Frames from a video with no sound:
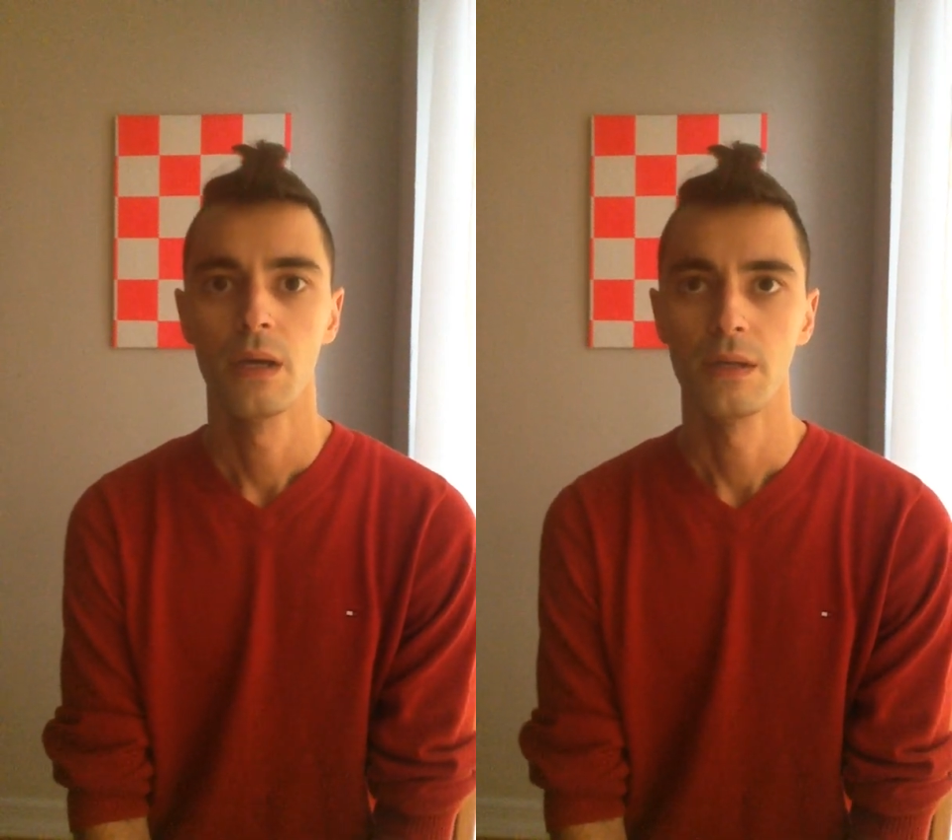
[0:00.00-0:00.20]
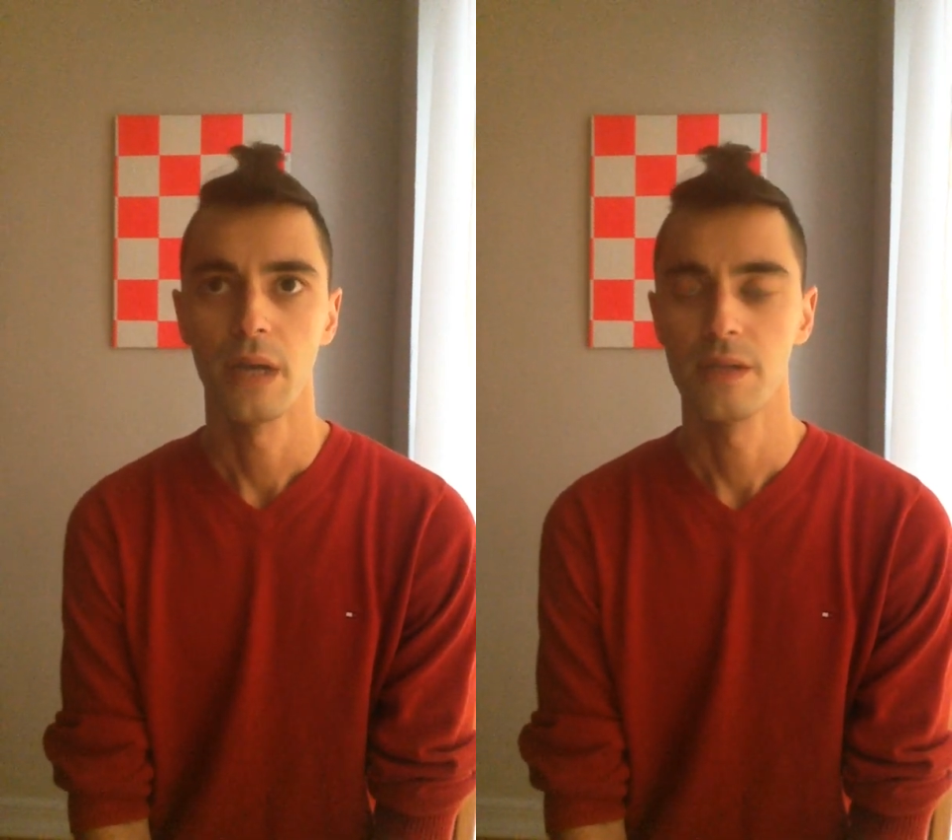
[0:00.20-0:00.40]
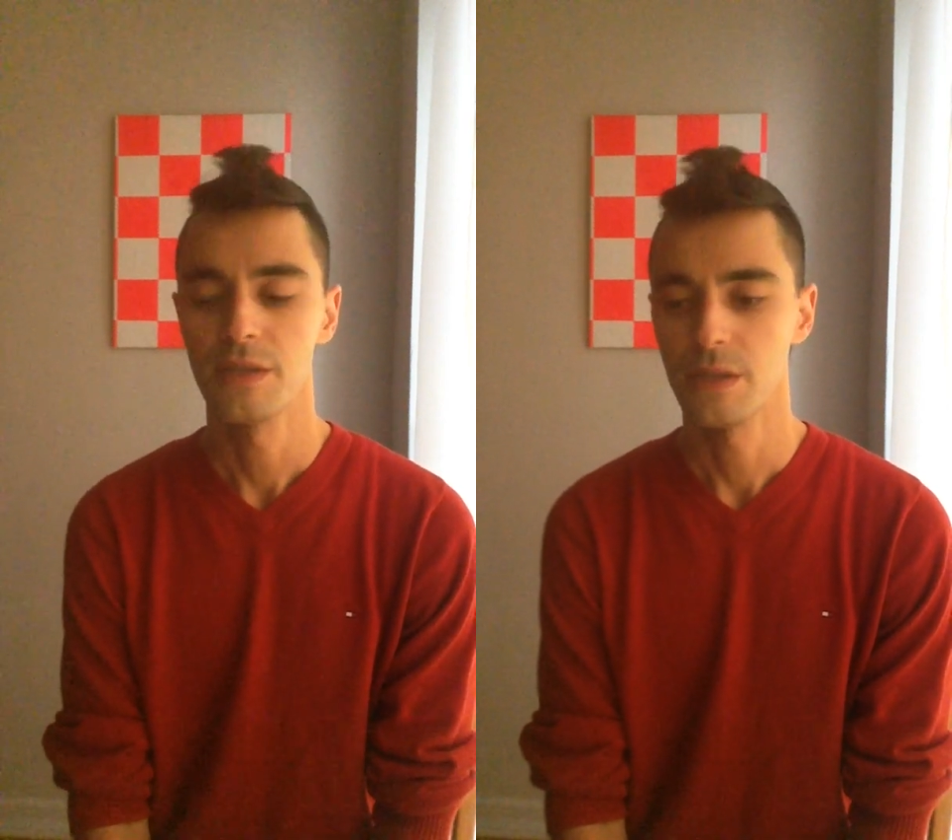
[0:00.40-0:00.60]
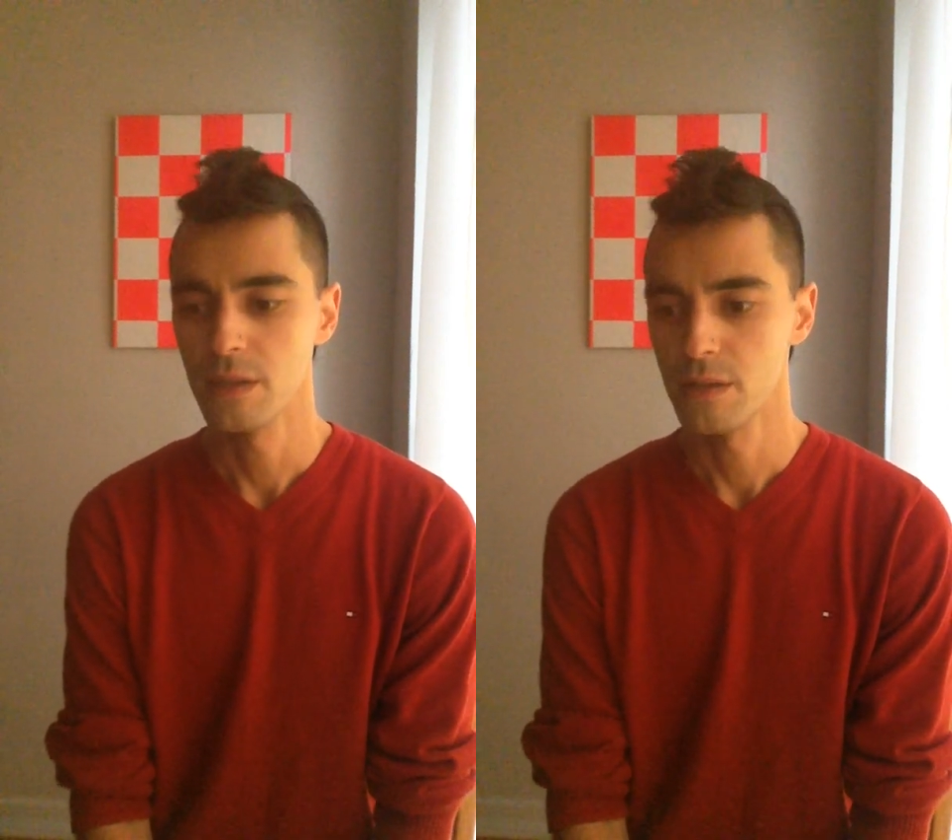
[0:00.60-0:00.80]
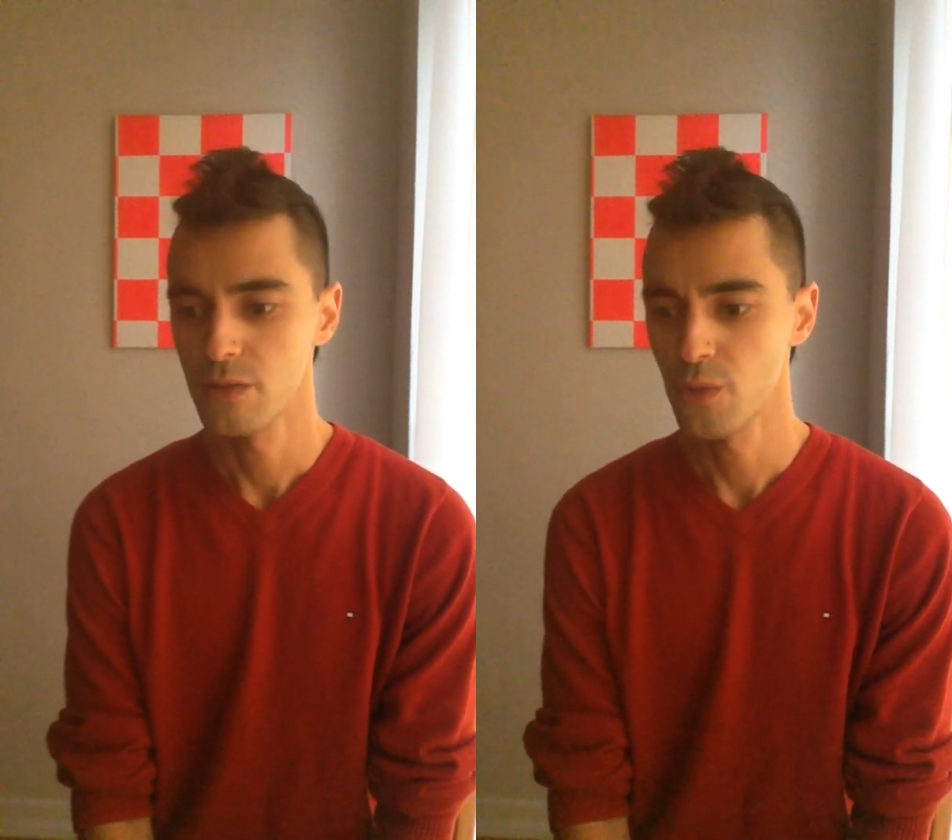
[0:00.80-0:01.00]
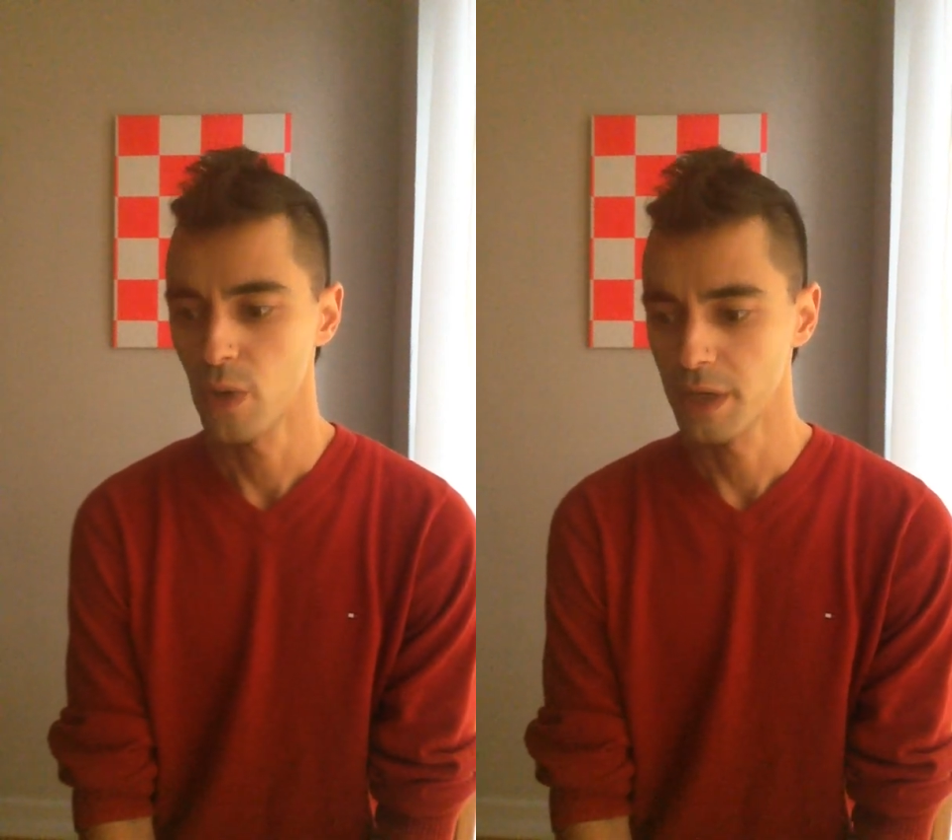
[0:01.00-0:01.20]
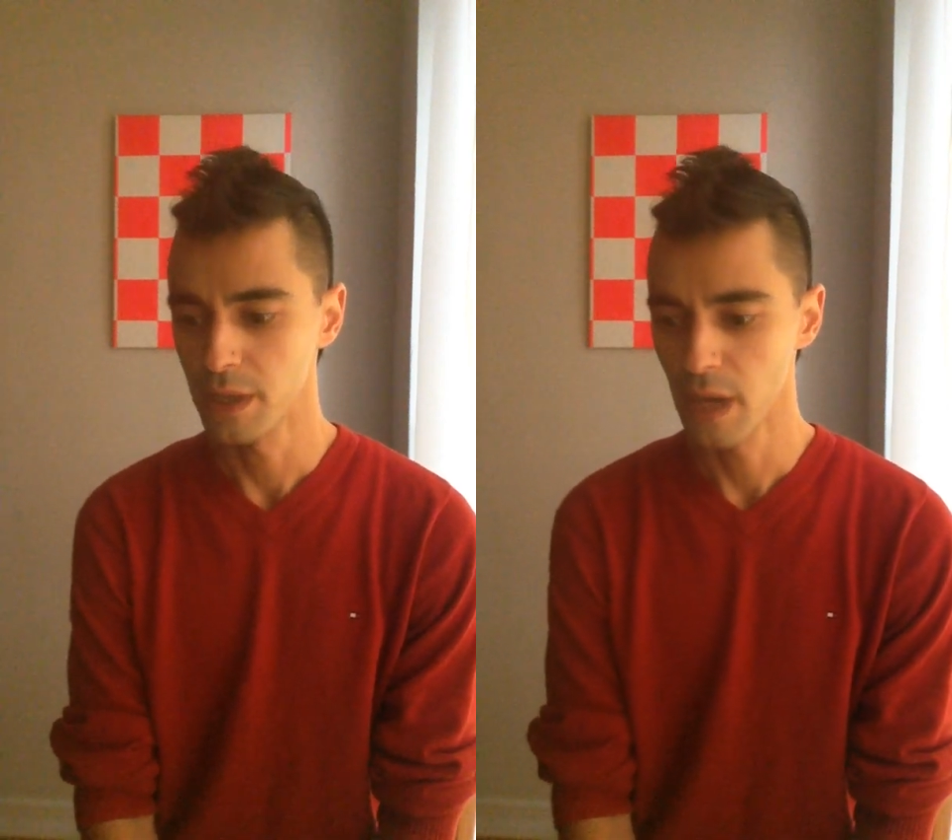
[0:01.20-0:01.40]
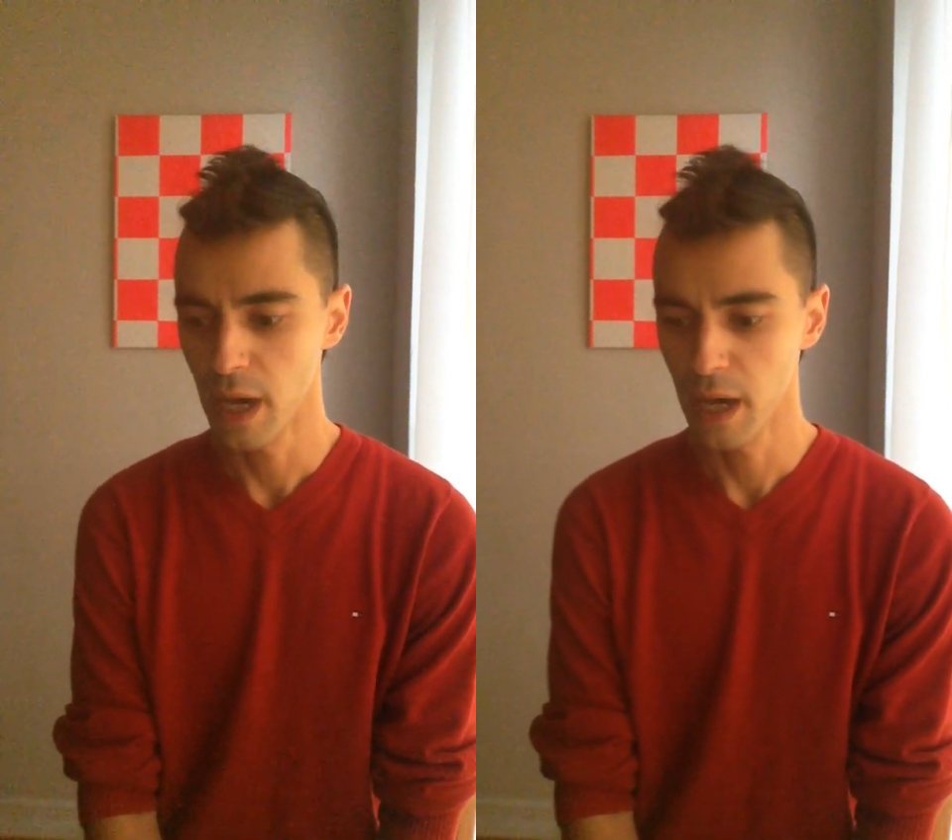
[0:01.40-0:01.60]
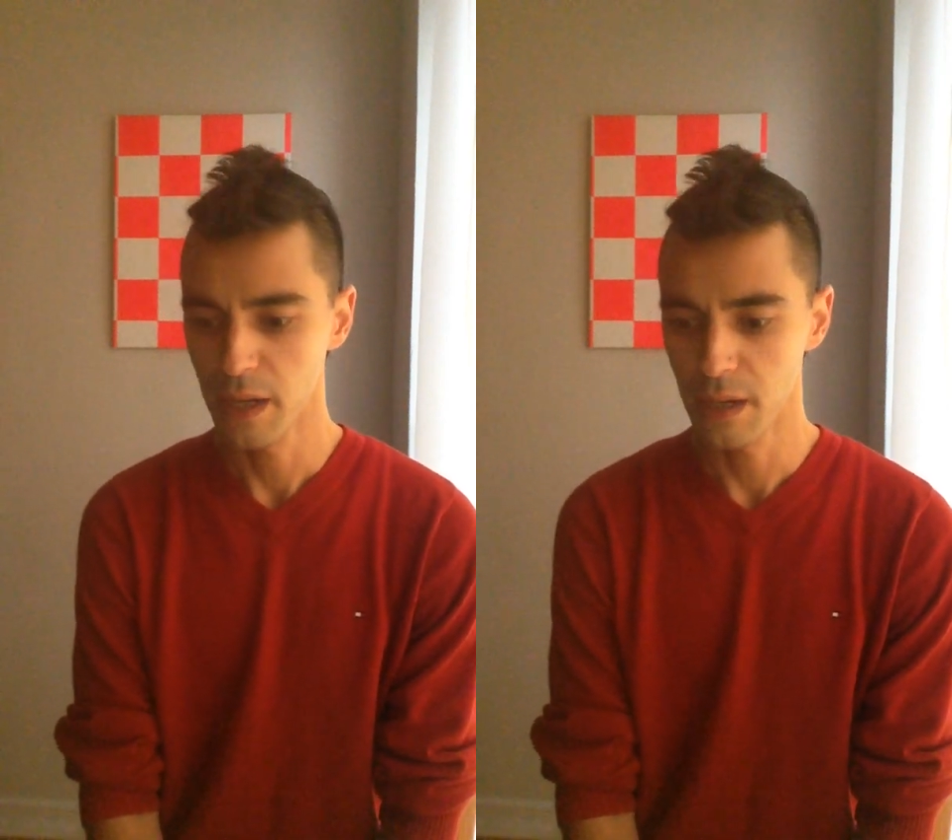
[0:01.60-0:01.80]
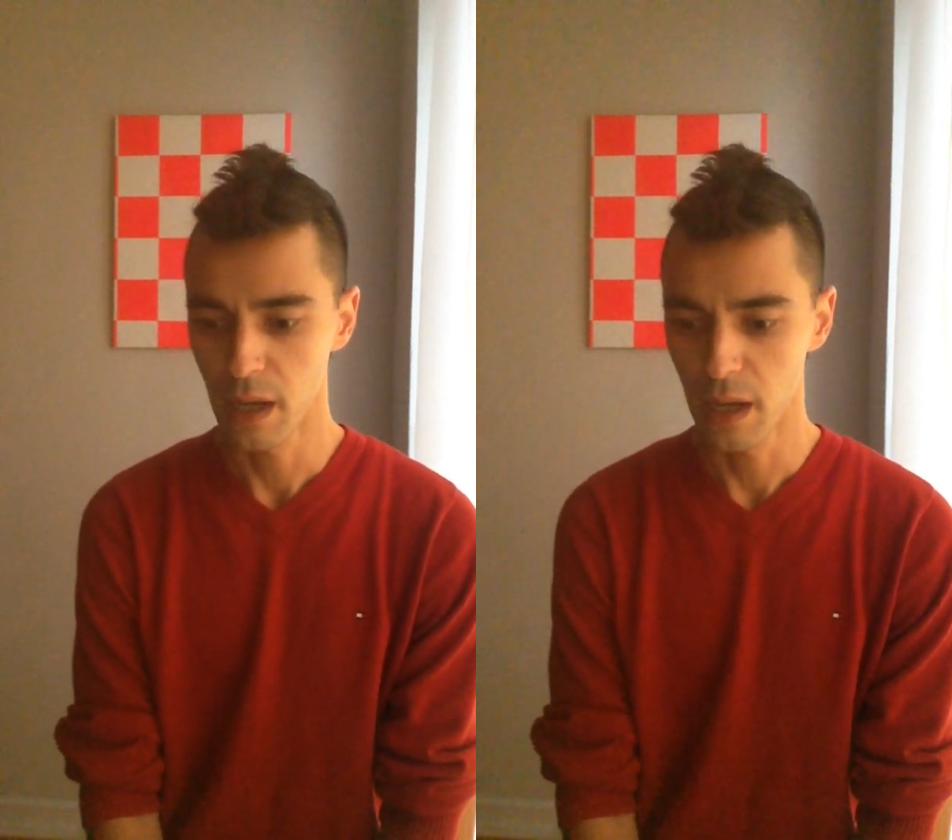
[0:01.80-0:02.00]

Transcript: 1929